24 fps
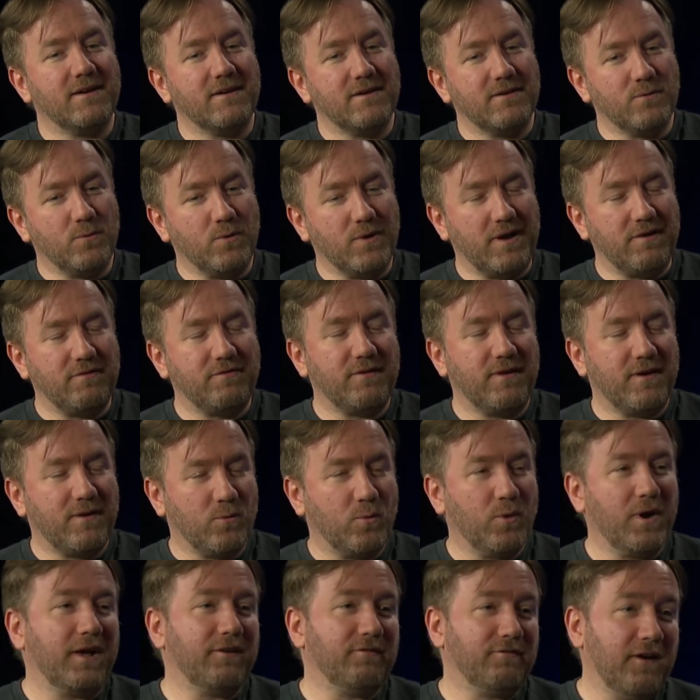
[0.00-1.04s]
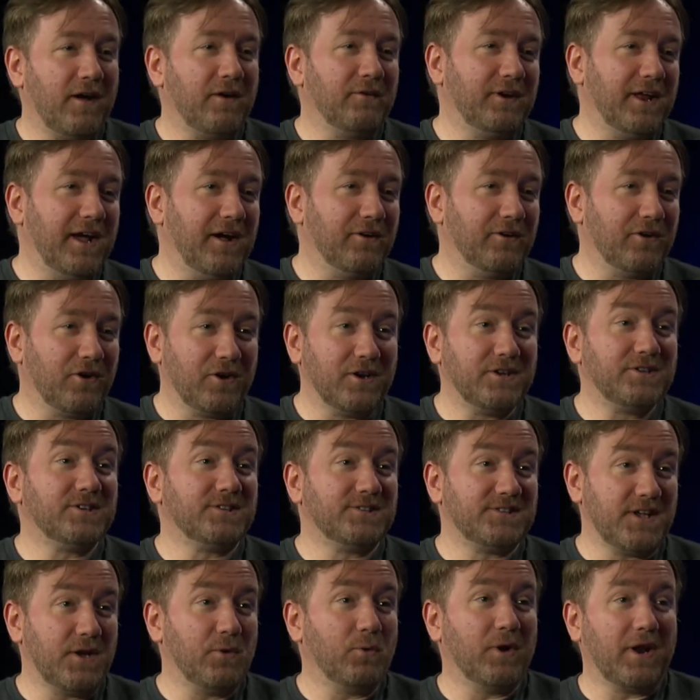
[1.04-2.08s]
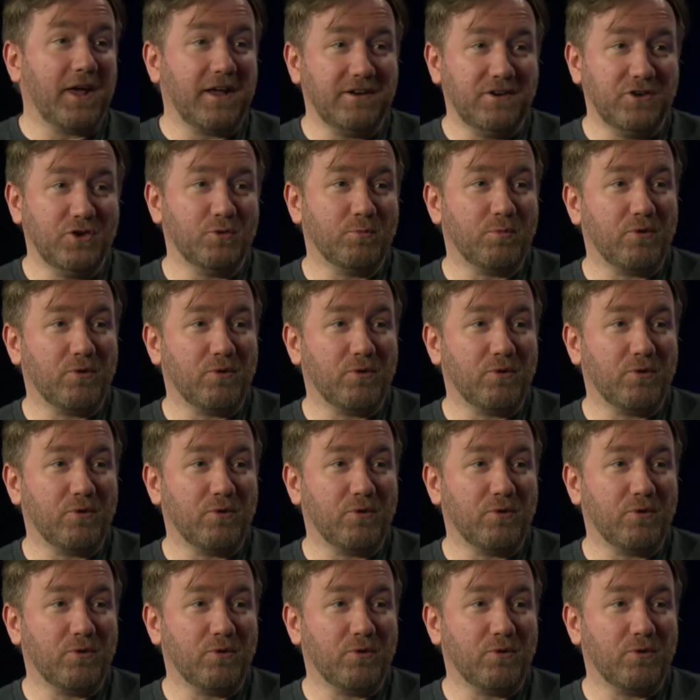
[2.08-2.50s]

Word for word: What I, what I found out, or I should say what I knew